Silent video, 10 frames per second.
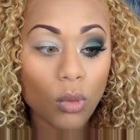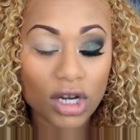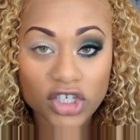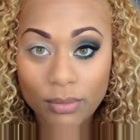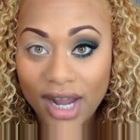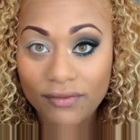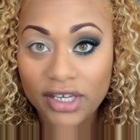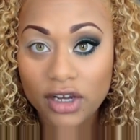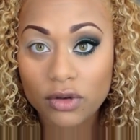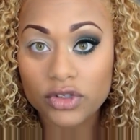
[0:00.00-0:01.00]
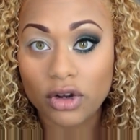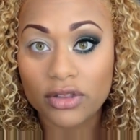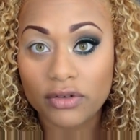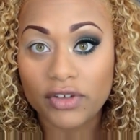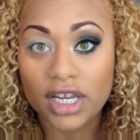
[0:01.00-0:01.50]
watching my videos or
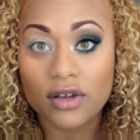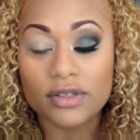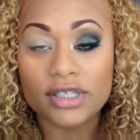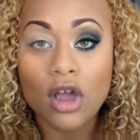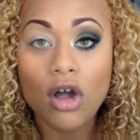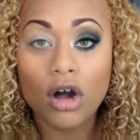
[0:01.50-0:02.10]
other videos